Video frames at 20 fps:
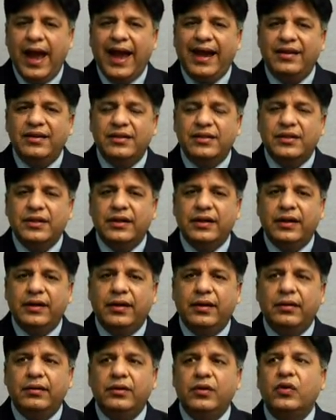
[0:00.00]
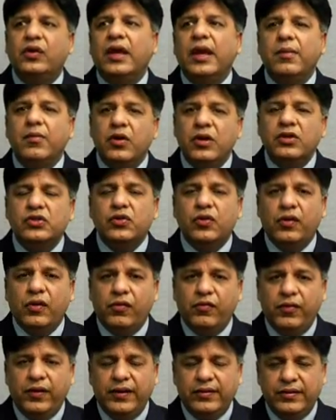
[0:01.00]
and you came on a
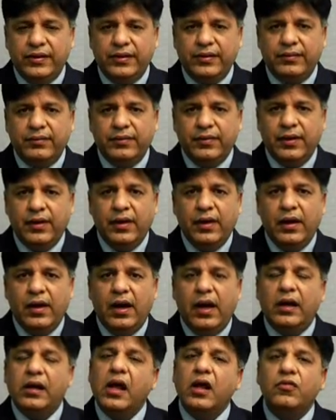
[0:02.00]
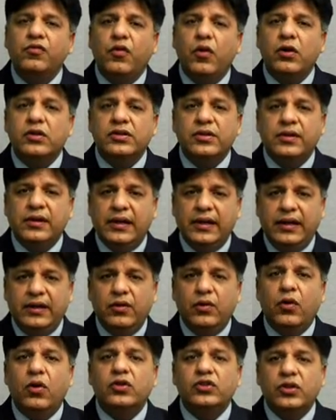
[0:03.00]
student visa, and unfortunately
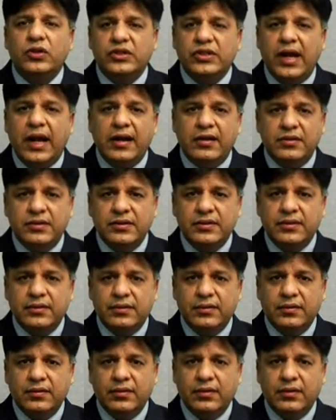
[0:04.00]
you lost your status?